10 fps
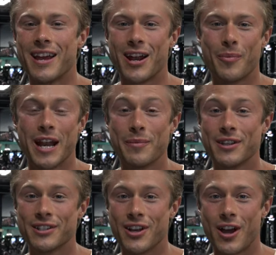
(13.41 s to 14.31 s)
All right, my name
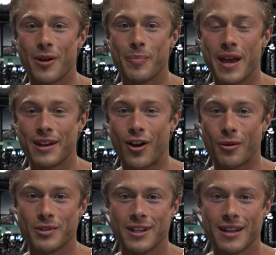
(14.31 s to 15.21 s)
is Ben
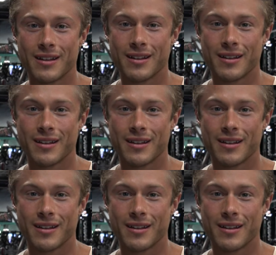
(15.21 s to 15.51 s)
Armstead.